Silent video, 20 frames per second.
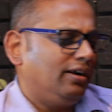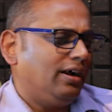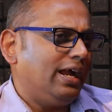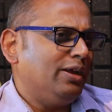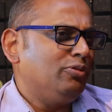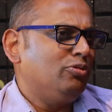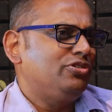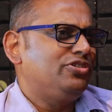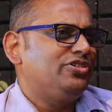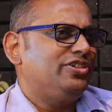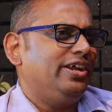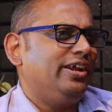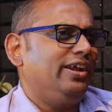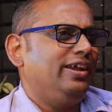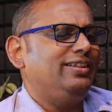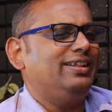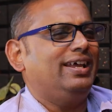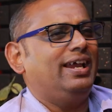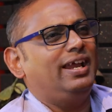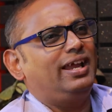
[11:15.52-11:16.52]
I would say
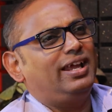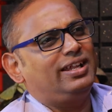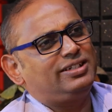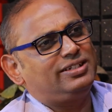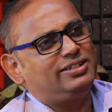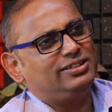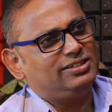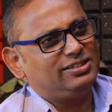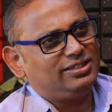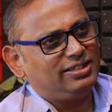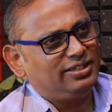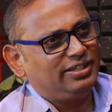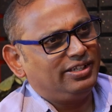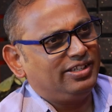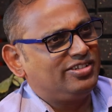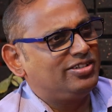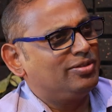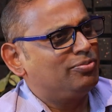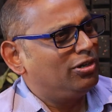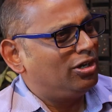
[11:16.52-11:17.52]
that
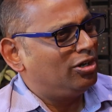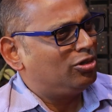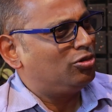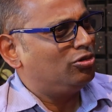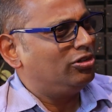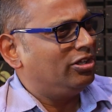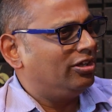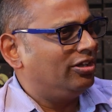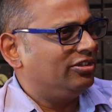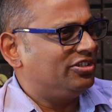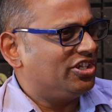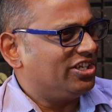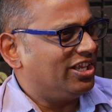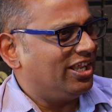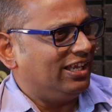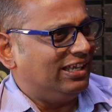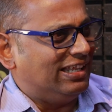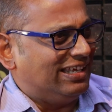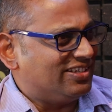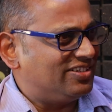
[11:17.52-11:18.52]
it's similar to the
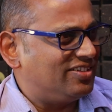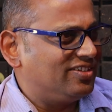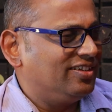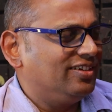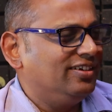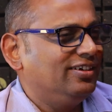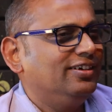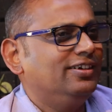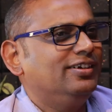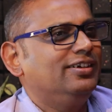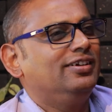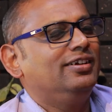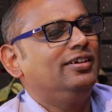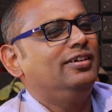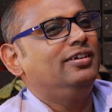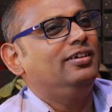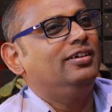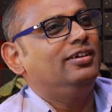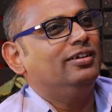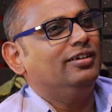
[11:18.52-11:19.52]
Chennai lakes.
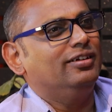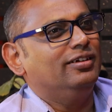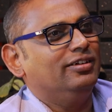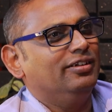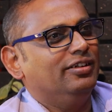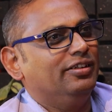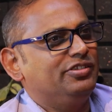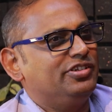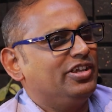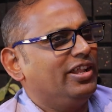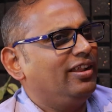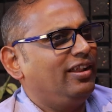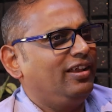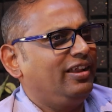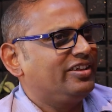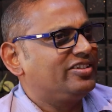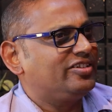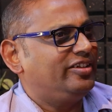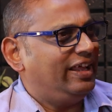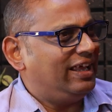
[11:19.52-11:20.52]
Chennai
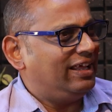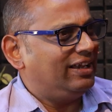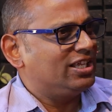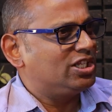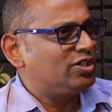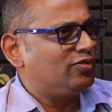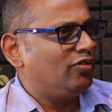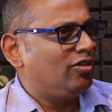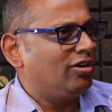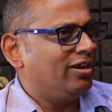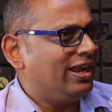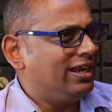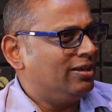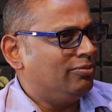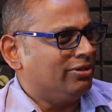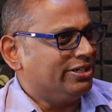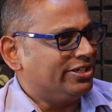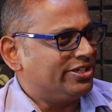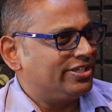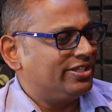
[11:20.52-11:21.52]
lakes take rest for 9
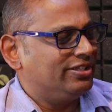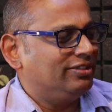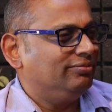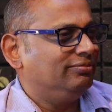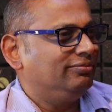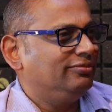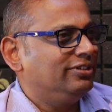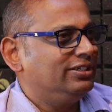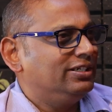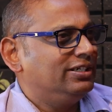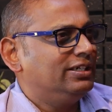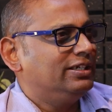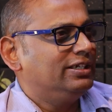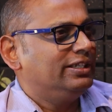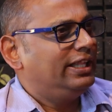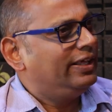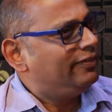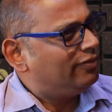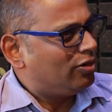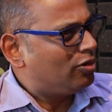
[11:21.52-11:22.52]
months.
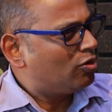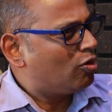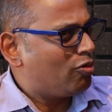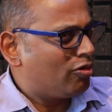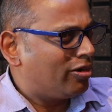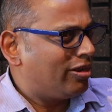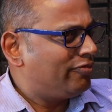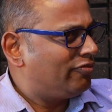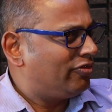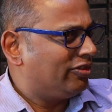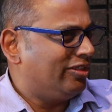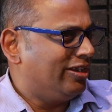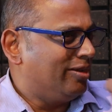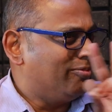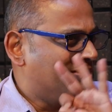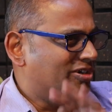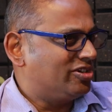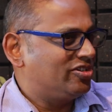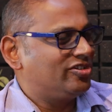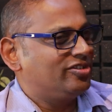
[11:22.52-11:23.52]
They work overtime for 3
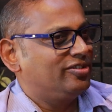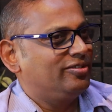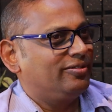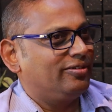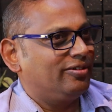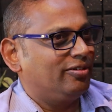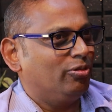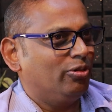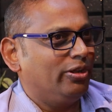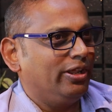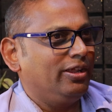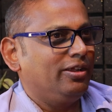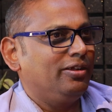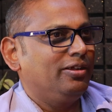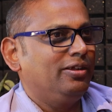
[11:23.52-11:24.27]
months. Okay.